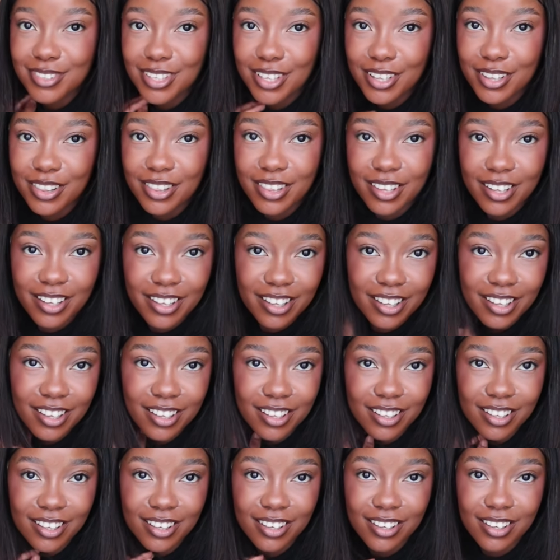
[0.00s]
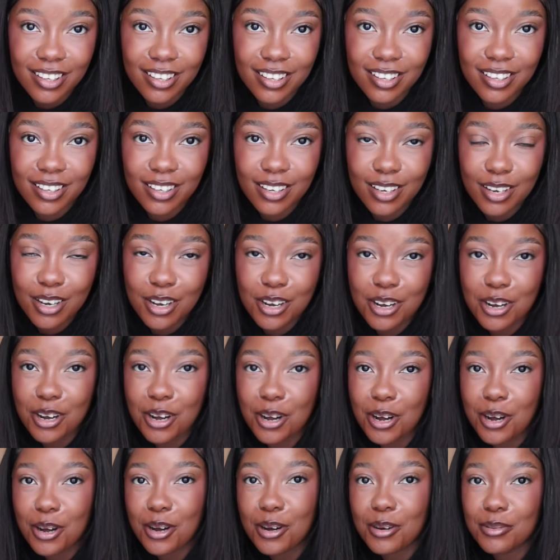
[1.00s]
thingy.
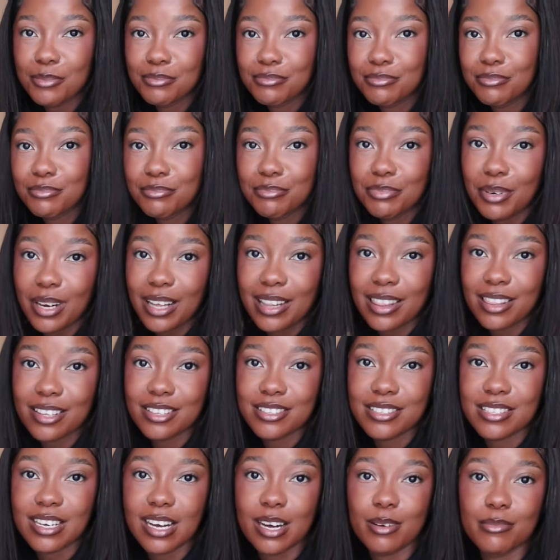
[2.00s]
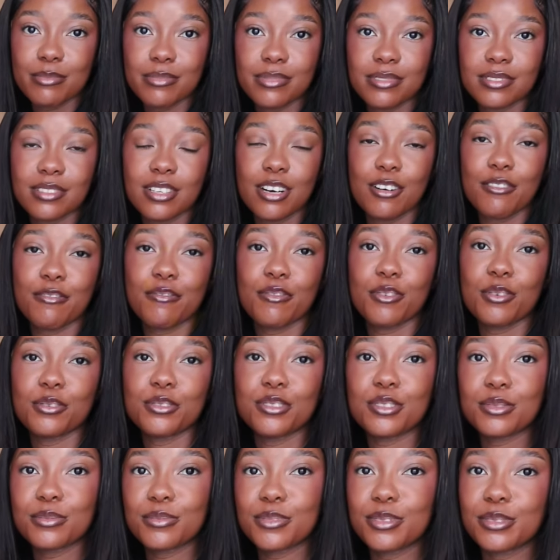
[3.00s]
A bathtub. A
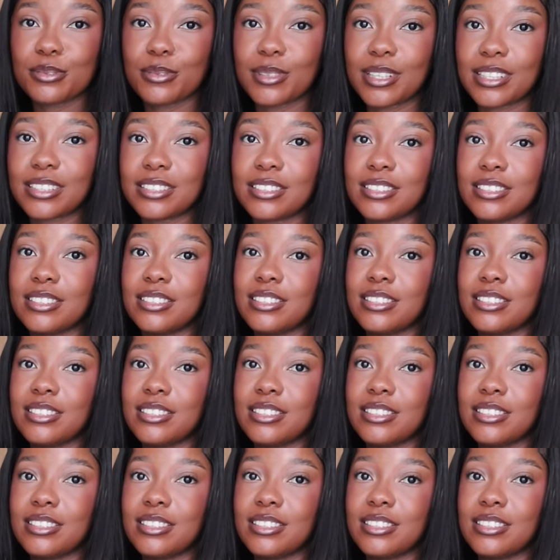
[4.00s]
foldable one.